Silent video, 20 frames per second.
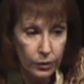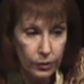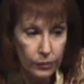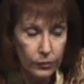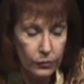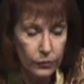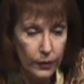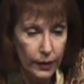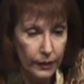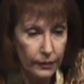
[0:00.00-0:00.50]

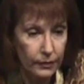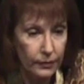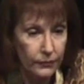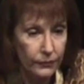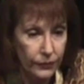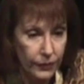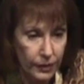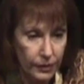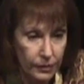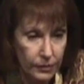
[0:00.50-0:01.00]
you and the
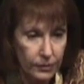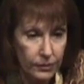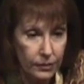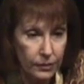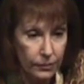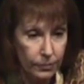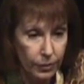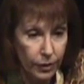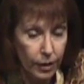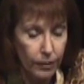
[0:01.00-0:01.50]
fears
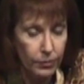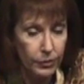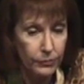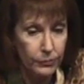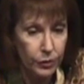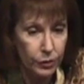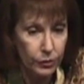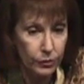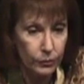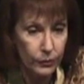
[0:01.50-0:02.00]
and the
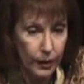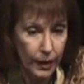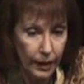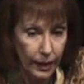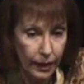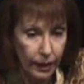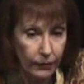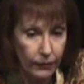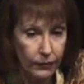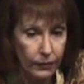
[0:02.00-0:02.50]
problems you
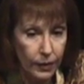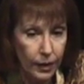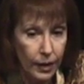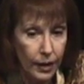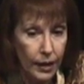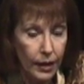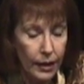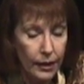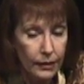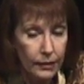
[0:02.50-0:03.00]
have,
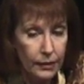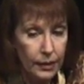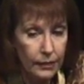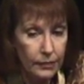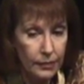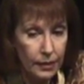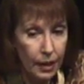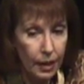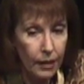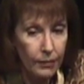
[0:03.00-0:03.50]

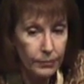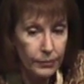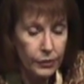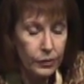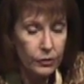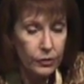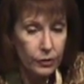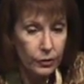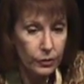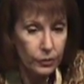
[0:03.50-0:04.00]
that's
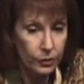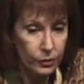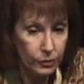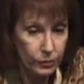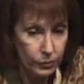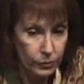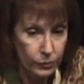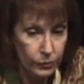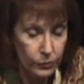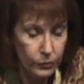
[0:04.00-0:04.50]
up to
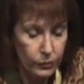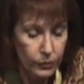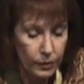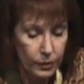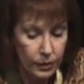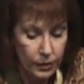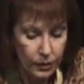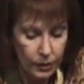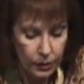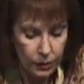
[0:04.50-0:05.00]
you
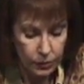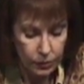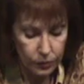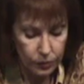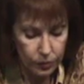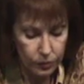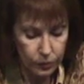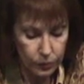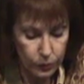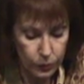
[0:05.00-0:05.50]

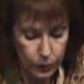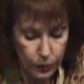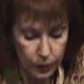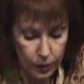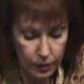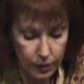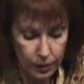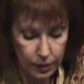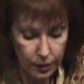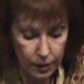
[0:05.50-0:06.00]

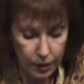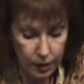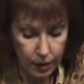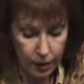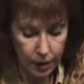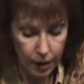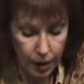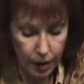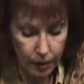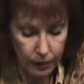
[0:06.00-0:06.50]
to
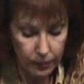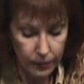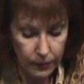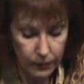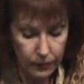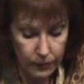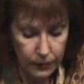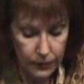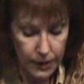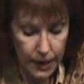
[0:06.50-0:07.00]

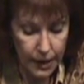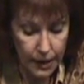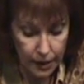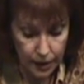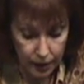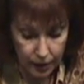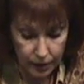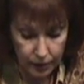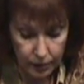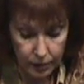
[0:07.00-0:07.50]

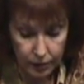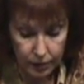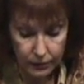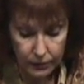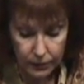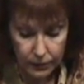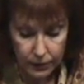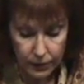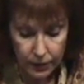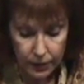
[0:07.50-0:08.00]
take care
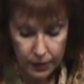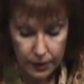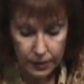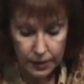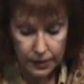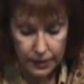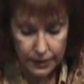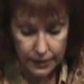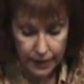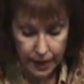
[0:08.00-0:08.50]
of,
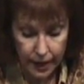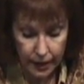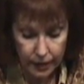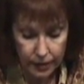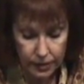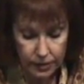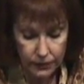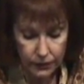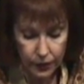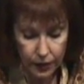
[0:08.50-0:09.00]
to
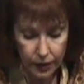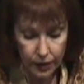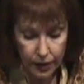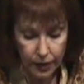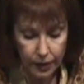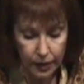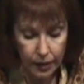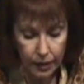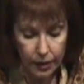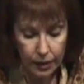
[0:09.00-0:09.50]

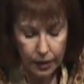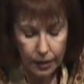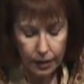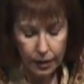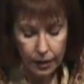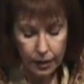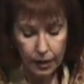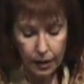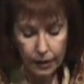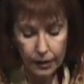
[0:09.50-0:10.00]
satisfy,
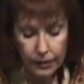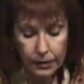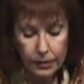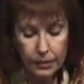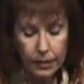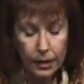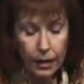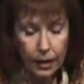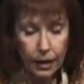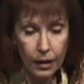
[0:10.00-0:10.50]

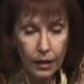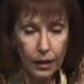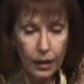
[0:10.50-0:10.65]
and